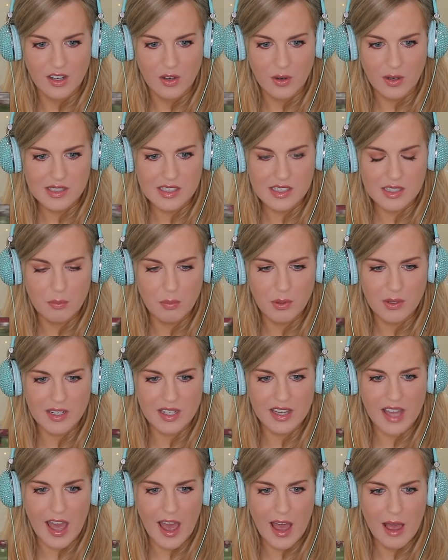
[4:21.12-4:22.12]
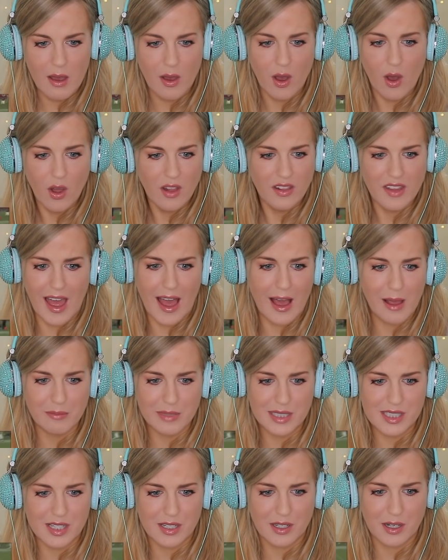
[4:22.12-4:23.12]
What's the point of the hel- All the
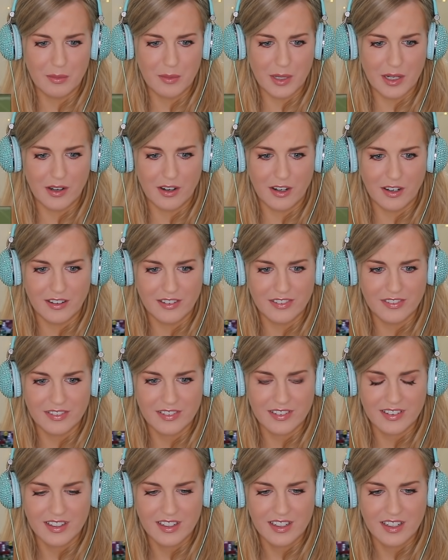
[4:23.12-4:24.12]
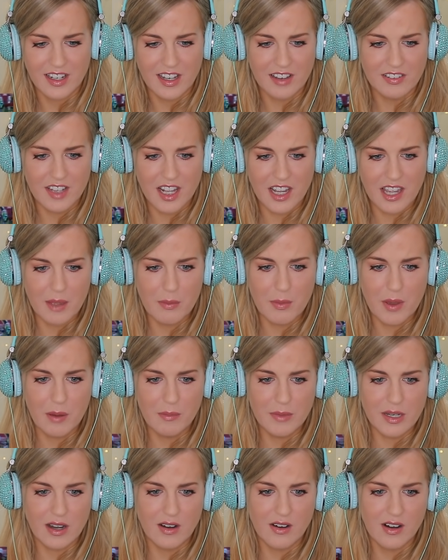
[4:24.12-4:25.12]
helmets are coming off. If they keep
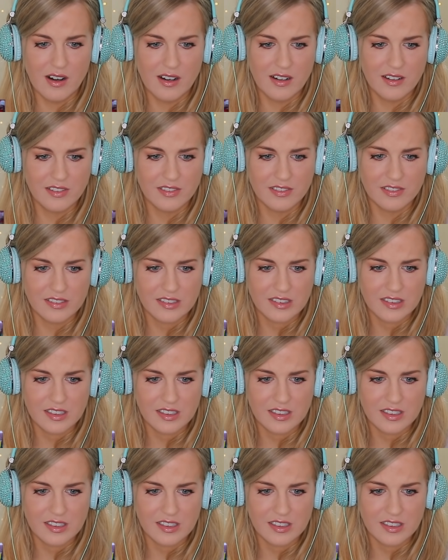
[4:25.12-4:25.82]
coming off.